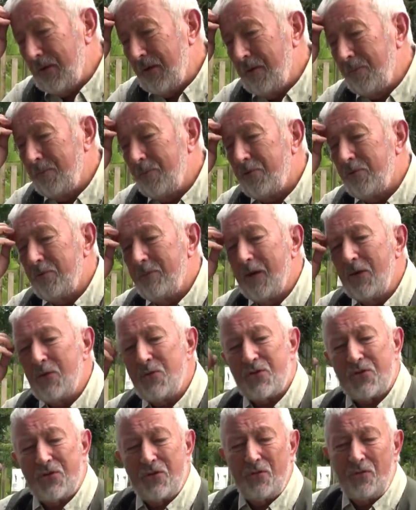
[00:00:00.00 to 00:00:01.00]
um,
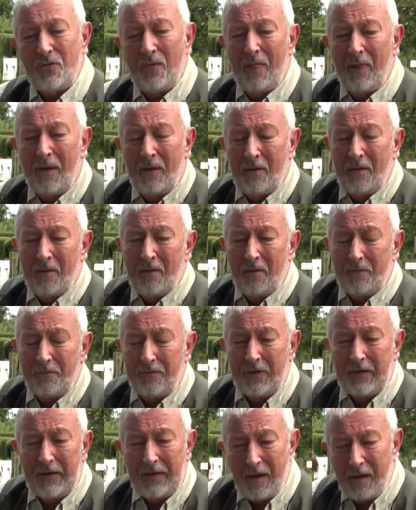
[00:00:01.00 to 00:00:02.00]
promotional
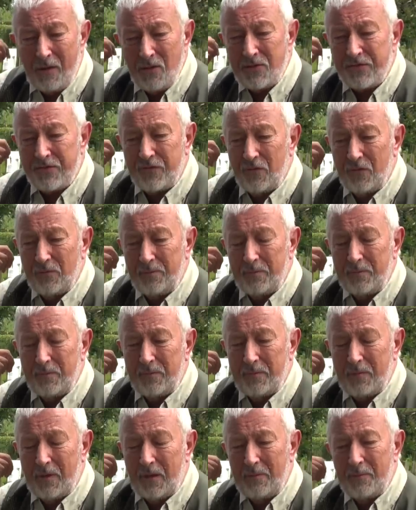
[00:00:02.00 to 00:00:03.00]
videos for
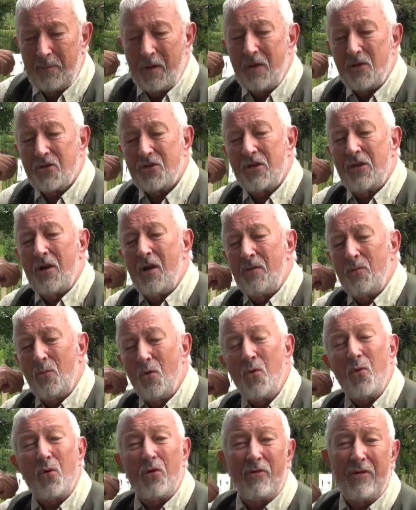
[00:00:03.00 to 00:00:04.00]
uh, Masterline
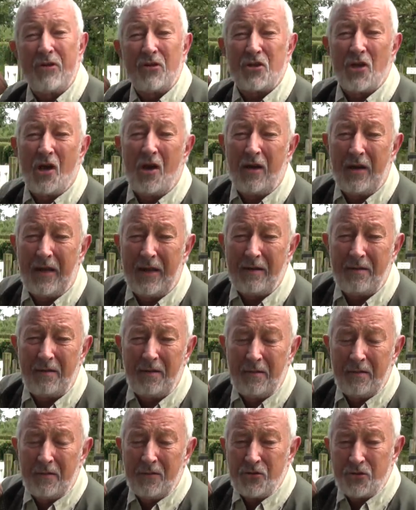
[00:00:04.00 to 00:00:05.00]
Walker in Thailand
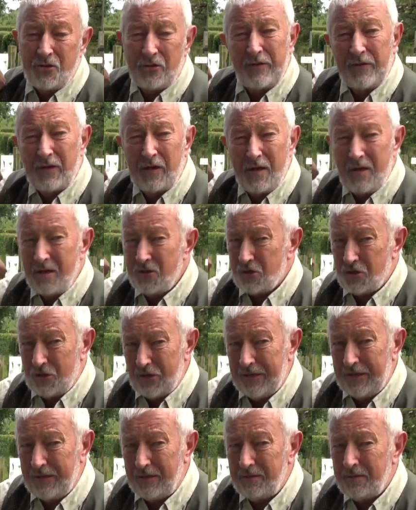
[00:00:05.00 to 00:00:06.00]
during the last
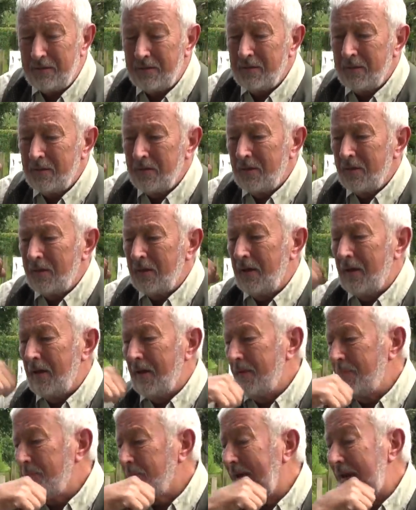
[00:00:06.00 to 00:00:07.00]
year,
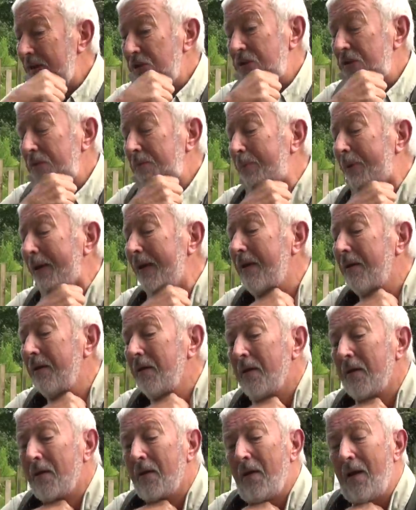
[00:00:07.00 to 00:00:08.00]
um, catching big
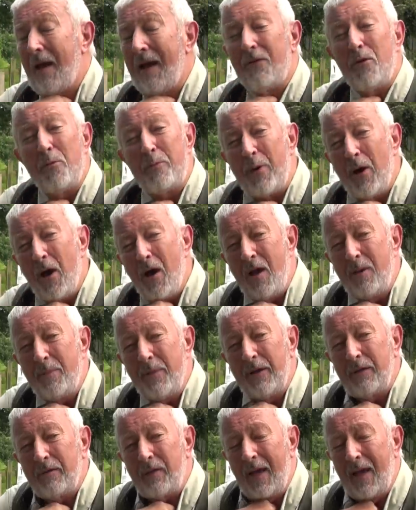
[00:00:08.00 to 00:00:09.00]

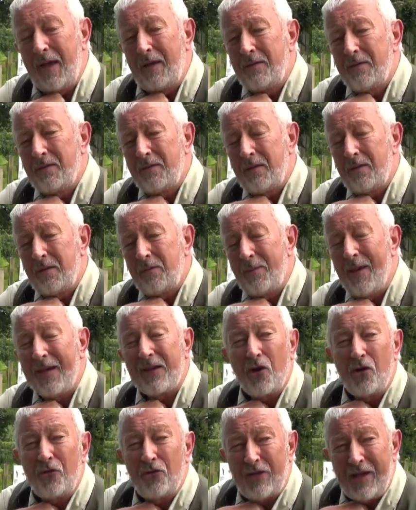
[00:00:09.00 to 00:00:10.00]
arapaima and
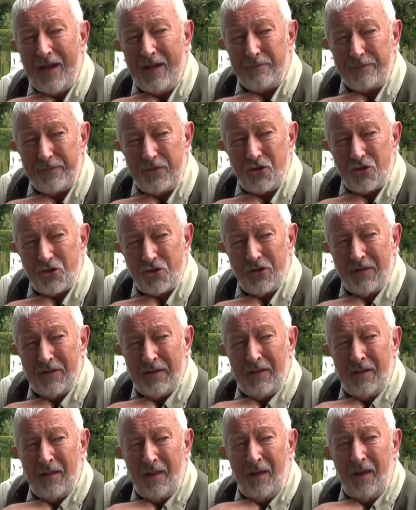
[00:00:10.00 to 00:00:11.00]
Mekong catfish.
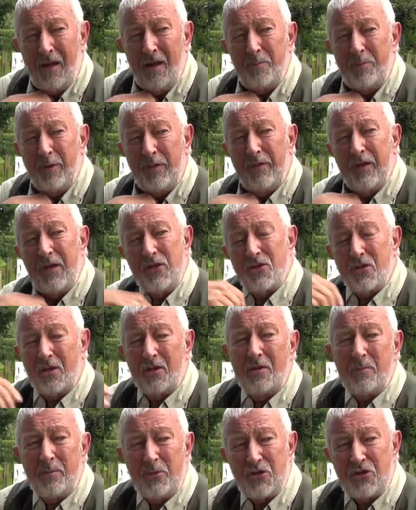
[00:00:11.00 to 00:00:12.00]
Uh, but these are
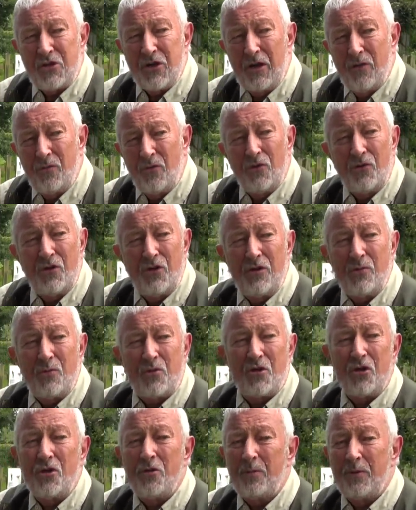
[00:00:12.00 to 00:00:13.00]
going to be shown on
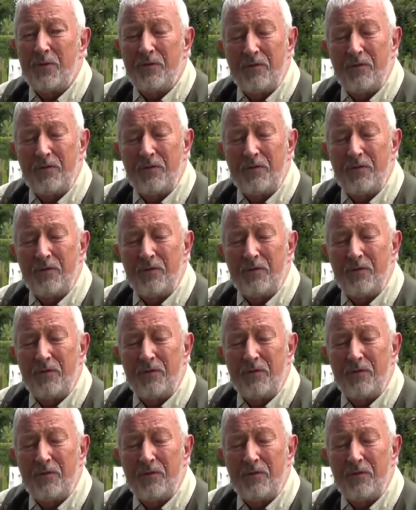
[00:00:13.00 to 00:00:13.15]
YouTube